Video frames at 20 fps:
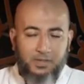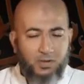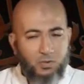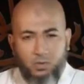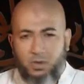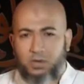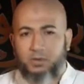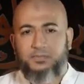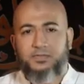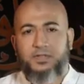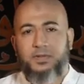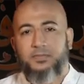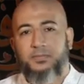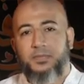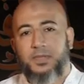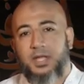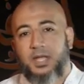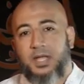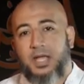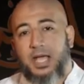one of them.
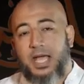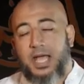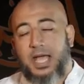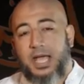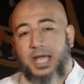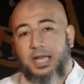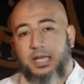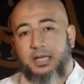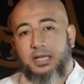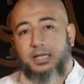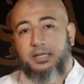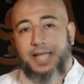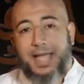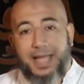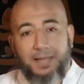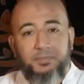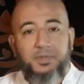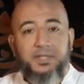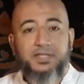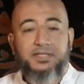And it
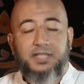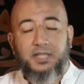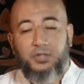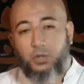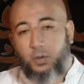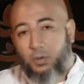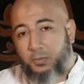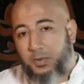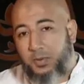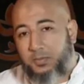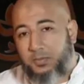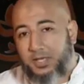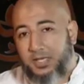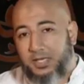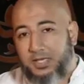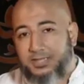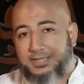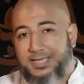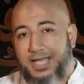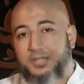happens that
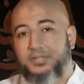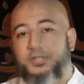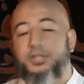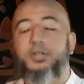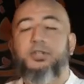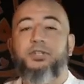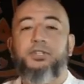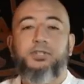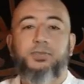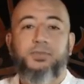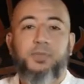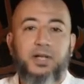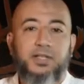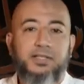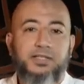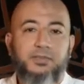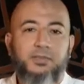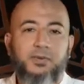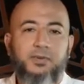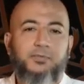dopamine is actually
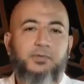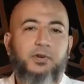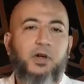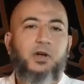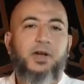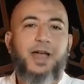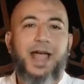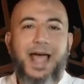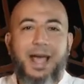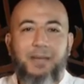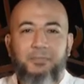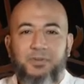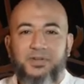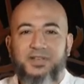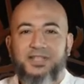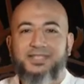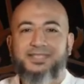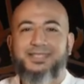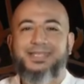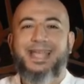responsible for our
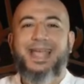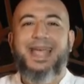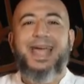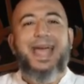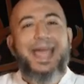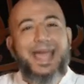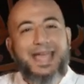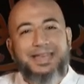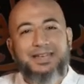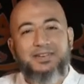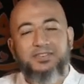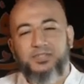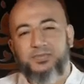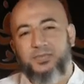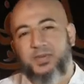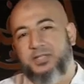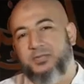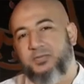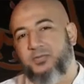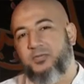happiness and
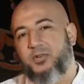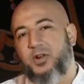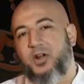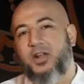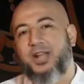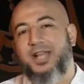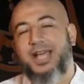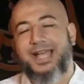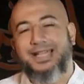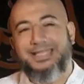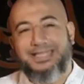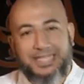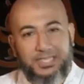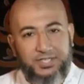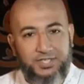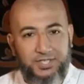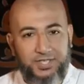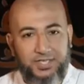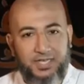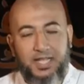responsible for our
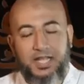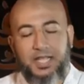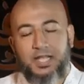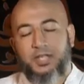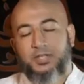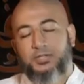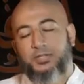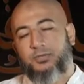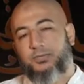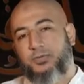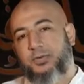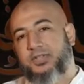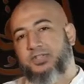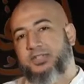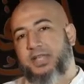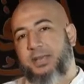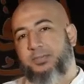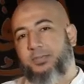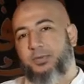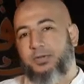addiction. So for
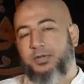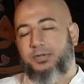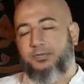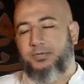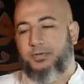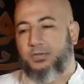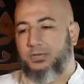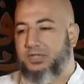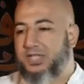example, if you